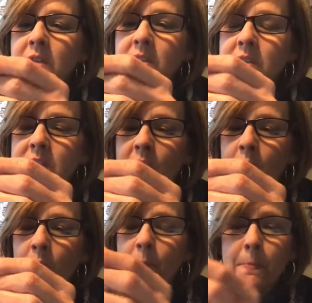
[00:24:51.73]

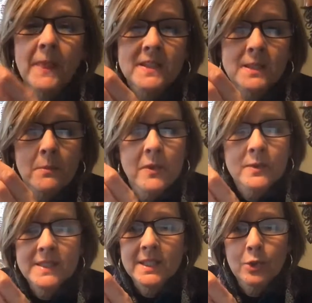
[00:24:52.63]
So some of
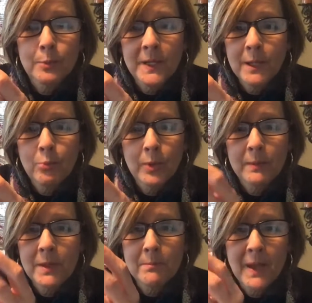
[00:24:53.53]
those little bitty
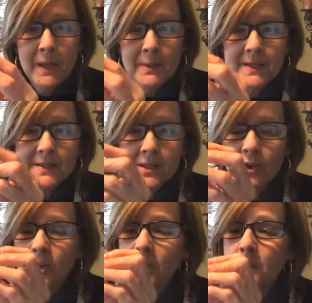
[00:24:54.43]
preemie babies
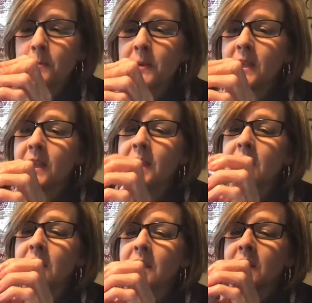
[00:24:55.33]
are going to
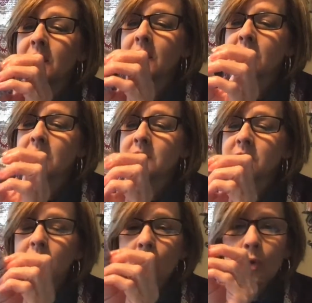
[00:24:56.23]
be
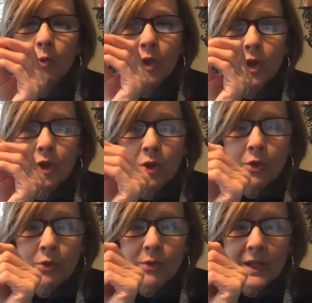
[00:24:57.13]
so
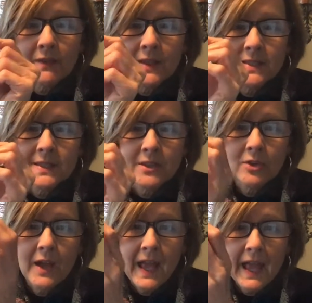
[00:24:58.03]
cute in these little
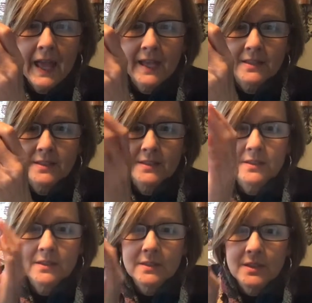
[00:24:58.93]
hats
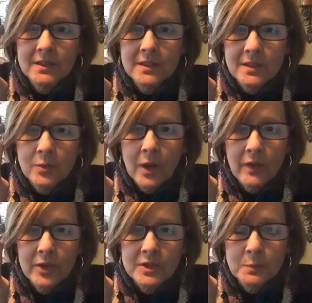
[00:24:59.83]
while
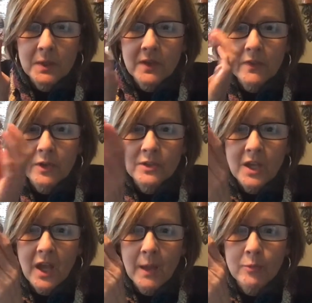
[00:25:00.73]
they're spending their
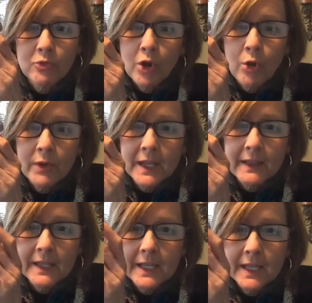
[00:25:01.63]
time growing in
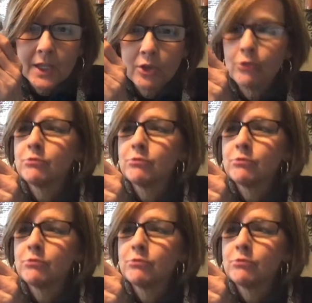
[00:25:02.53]
the NICU.